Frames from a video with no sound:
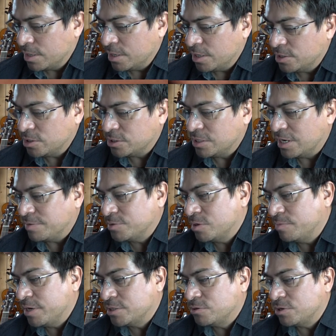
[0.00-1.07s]
It does have
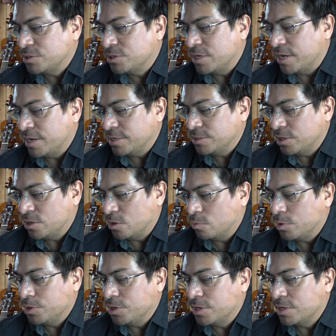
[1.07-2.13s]
some extra settings, you know,
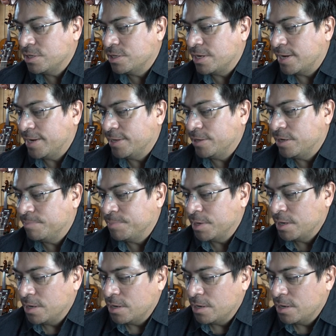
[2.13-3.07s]
where you can dial up